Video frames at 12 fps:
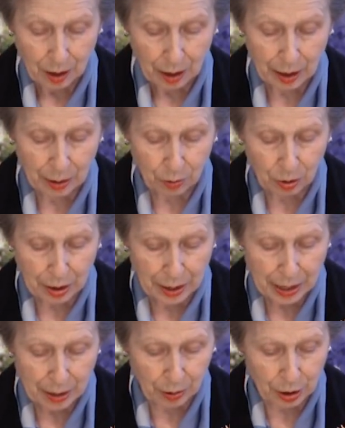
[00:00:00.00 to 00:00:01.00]
And it will
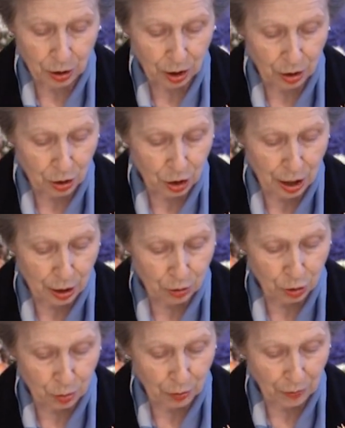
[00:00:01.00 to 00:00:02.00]
enable it to continue
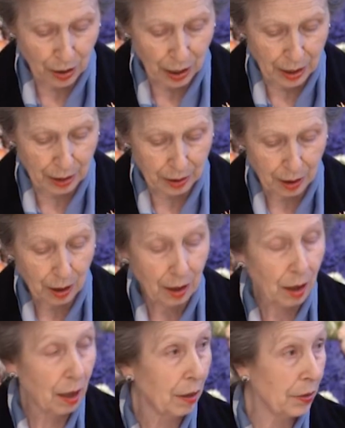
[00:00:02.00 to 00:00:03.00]
to provide
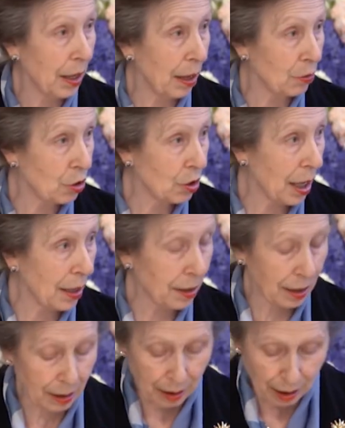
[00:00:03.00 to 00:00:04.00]
the
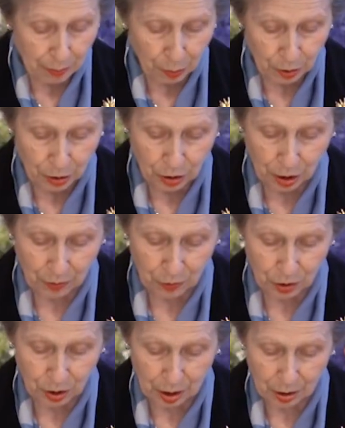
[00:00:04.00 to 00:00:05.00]
outstanding library
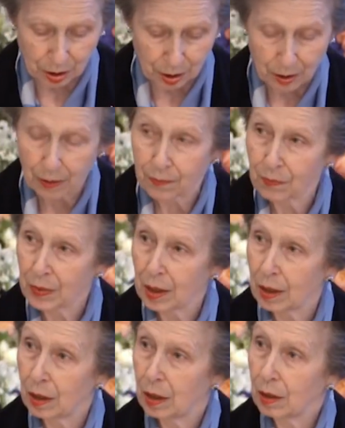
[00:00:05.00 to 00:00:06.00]
services
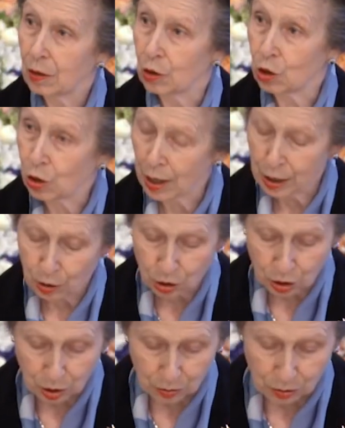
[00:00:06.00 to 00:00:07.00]
that train
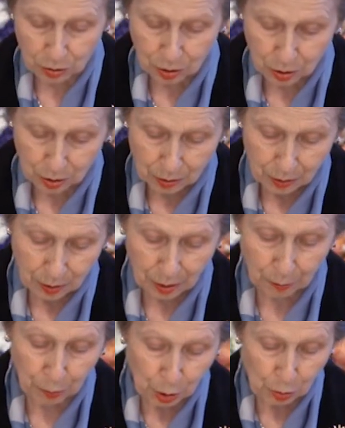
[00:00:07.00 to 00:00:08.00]
students
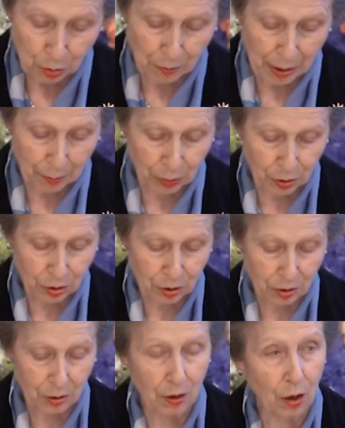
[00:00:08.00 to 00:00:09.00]
and pupil
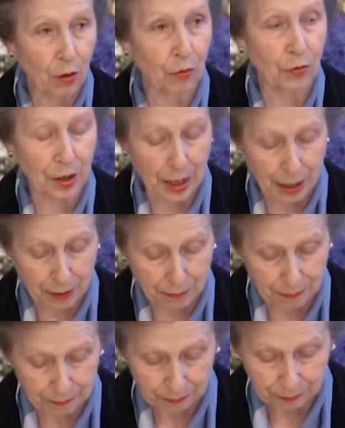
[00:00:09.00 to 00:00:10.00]
members of the inn